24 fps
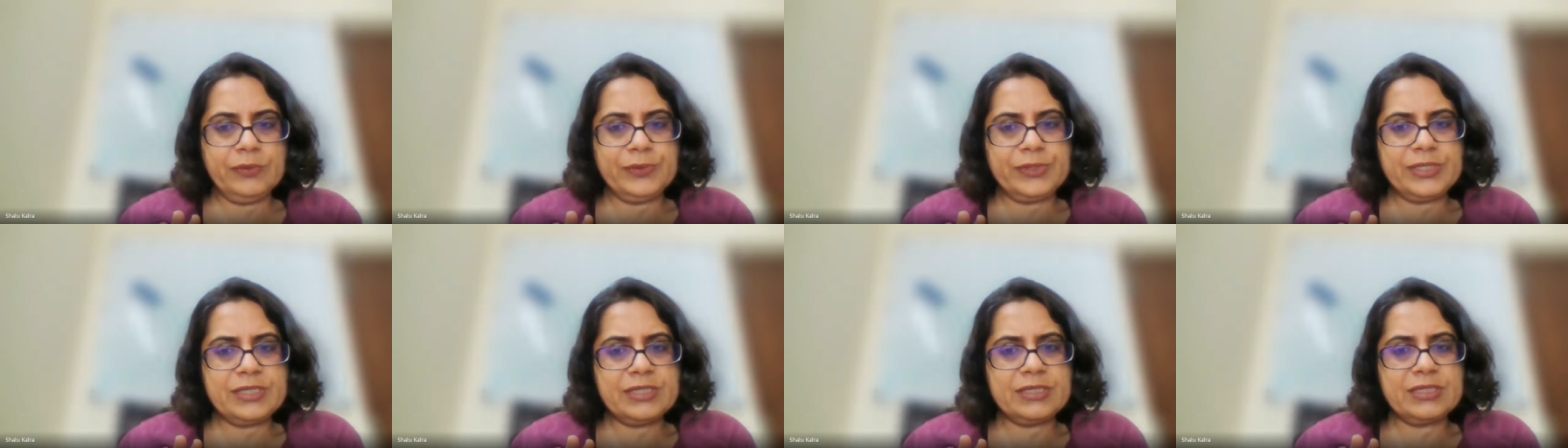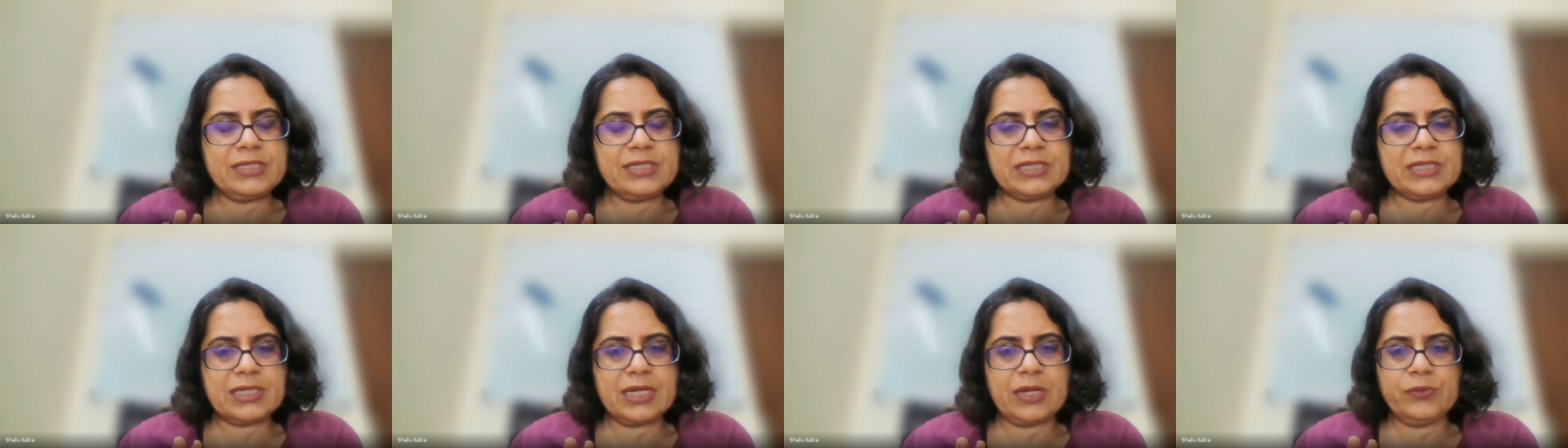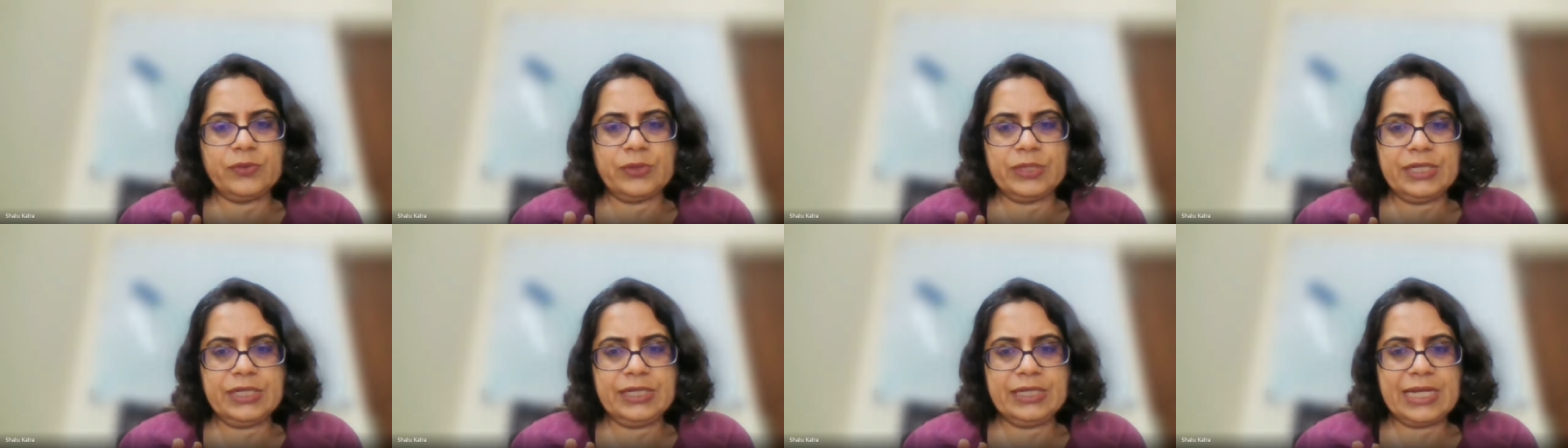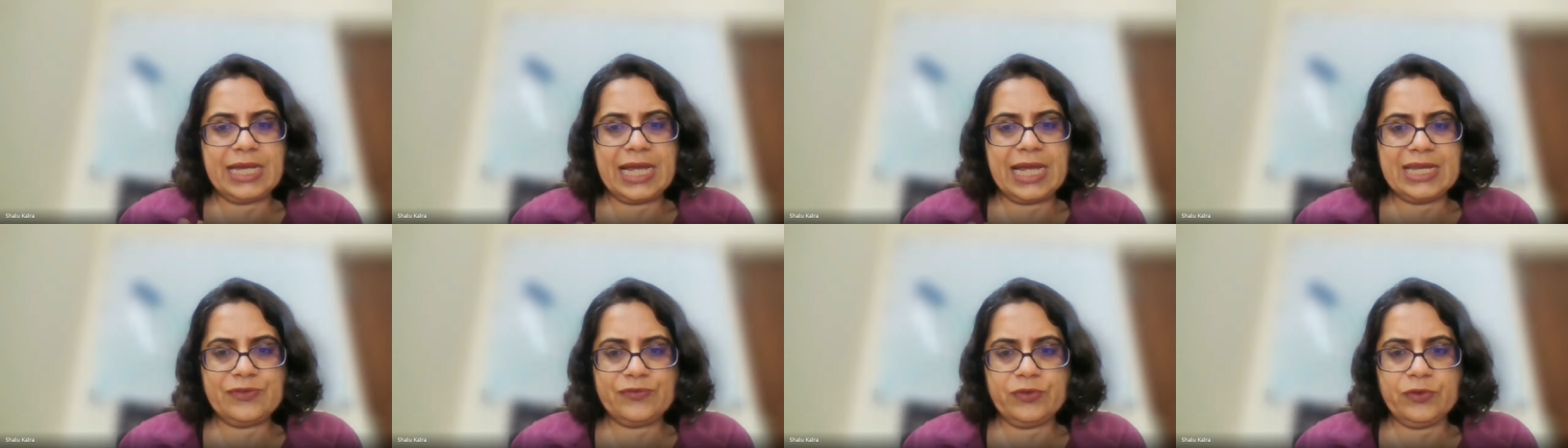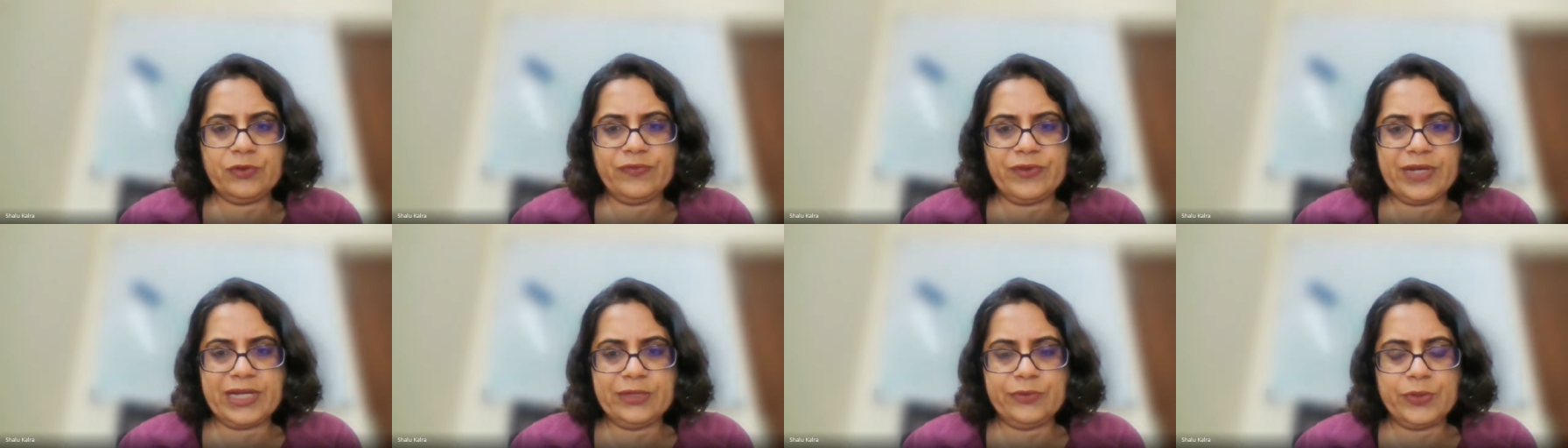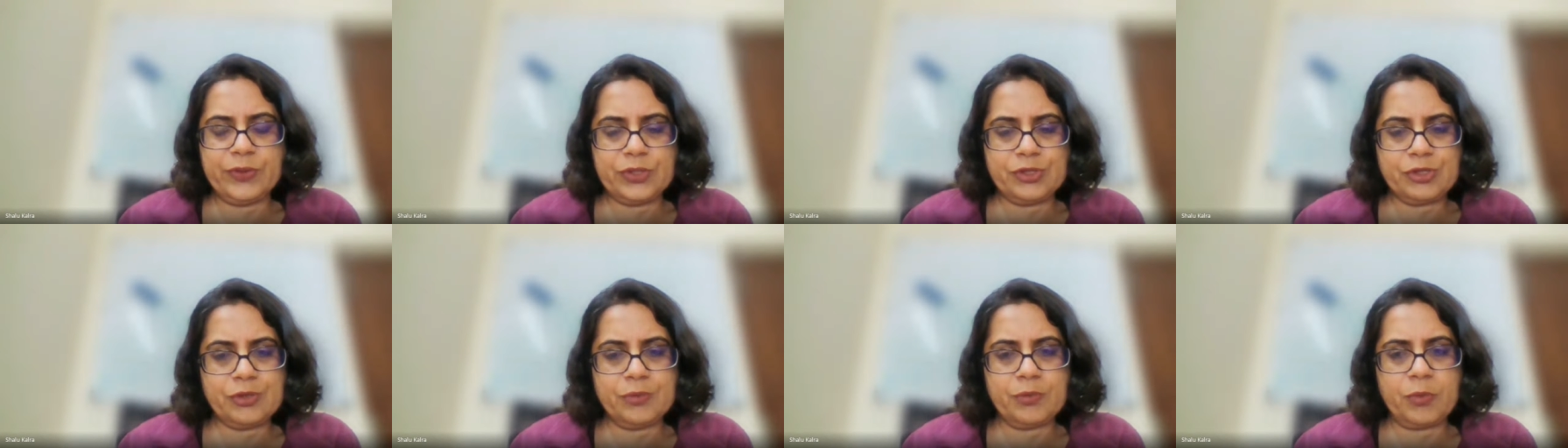which is discounted cash flow
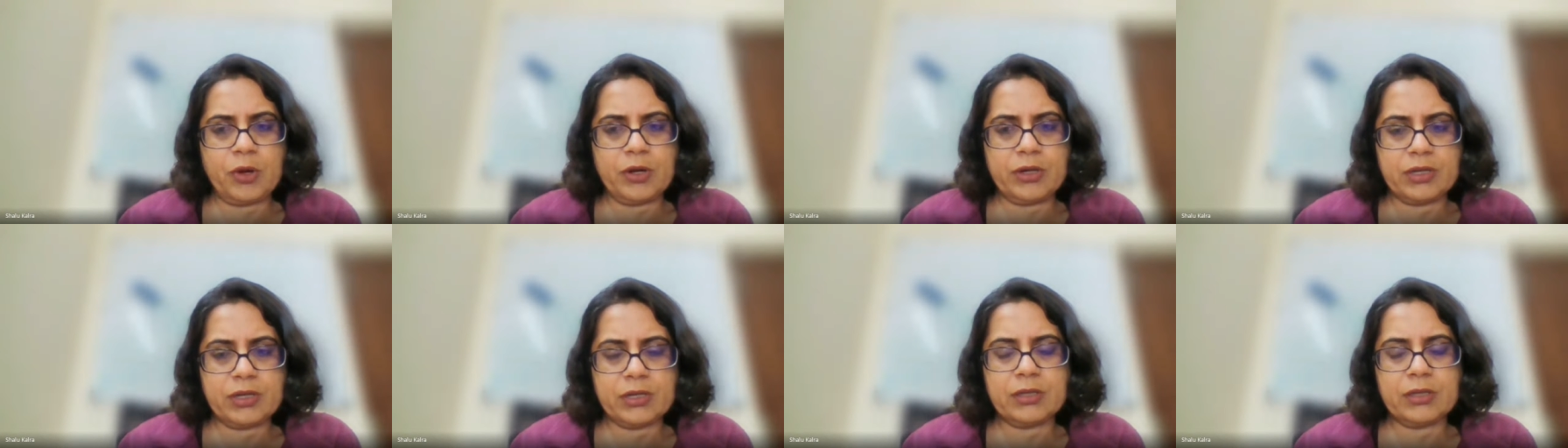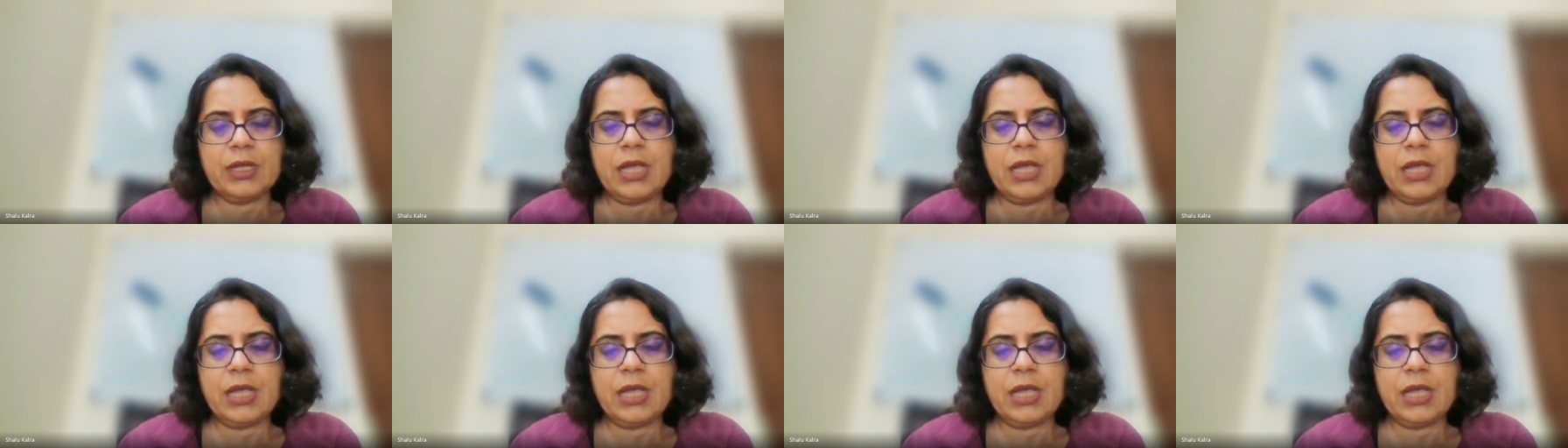valuation model.